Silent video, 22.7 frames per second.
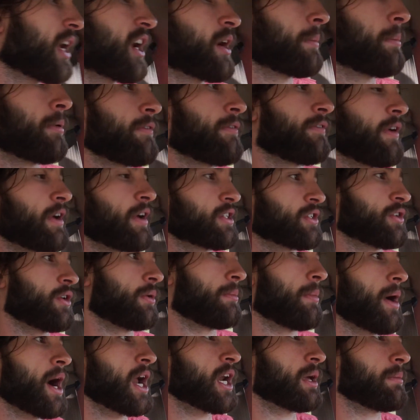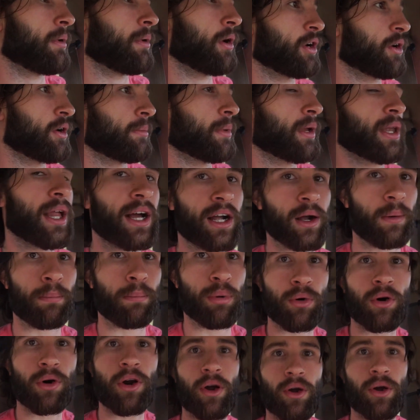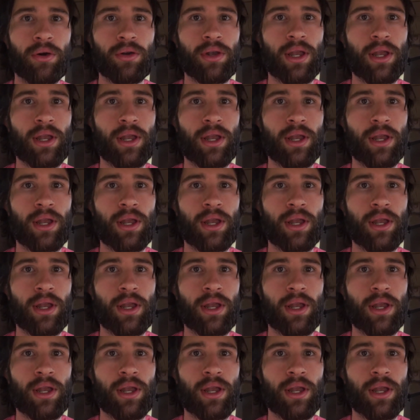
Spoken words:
like a professional bodybuilder, but like a pro,